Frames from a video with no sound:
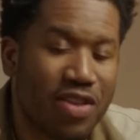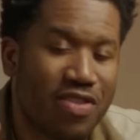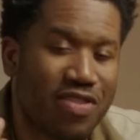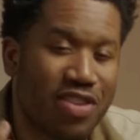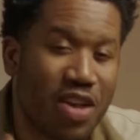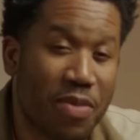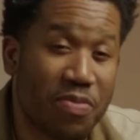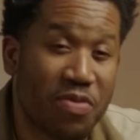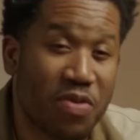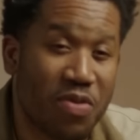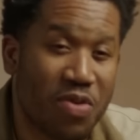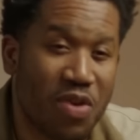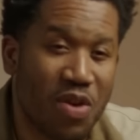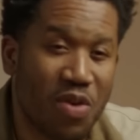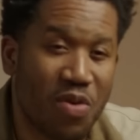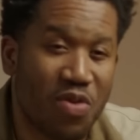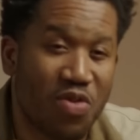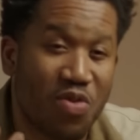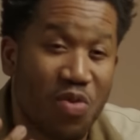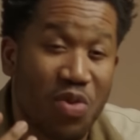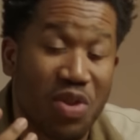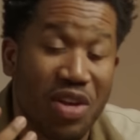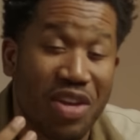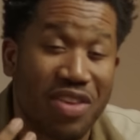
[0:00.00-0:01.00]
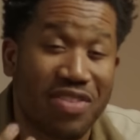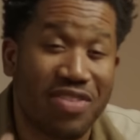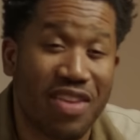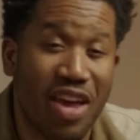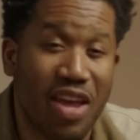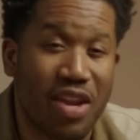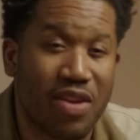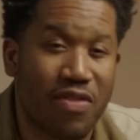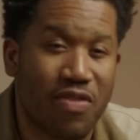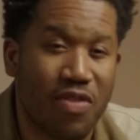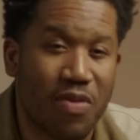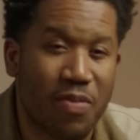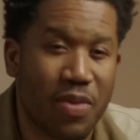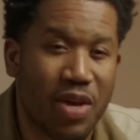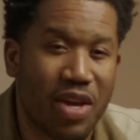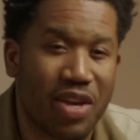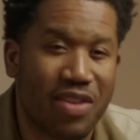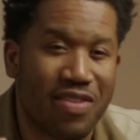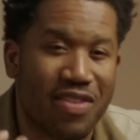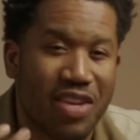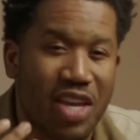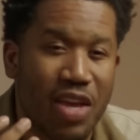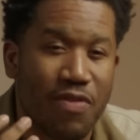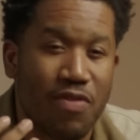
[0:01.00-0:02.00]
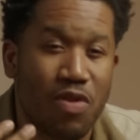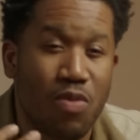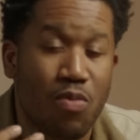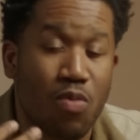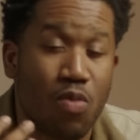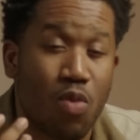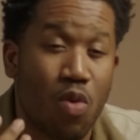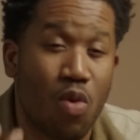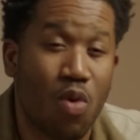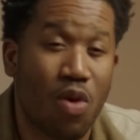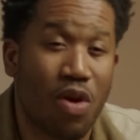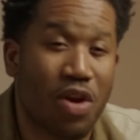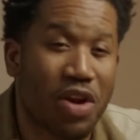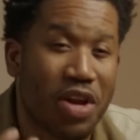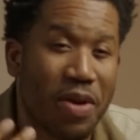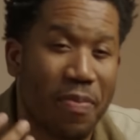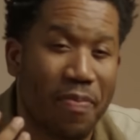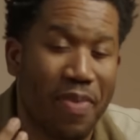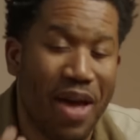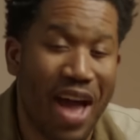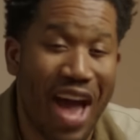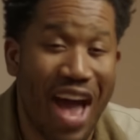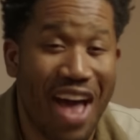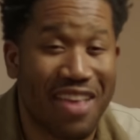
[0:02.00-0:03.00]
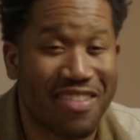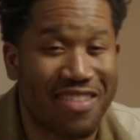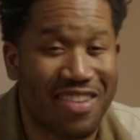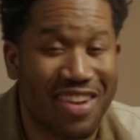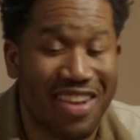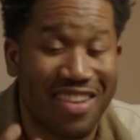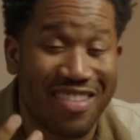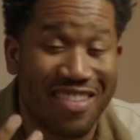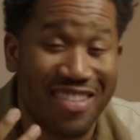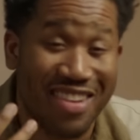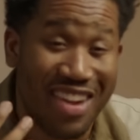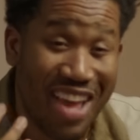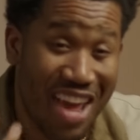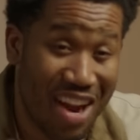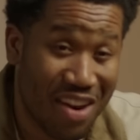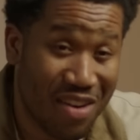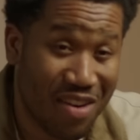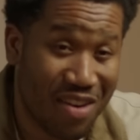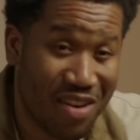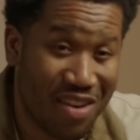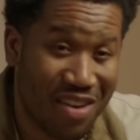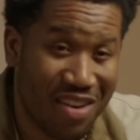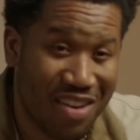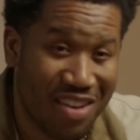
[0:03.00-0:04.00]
these tips with you is really exciting for me to give you more capacity as an editor.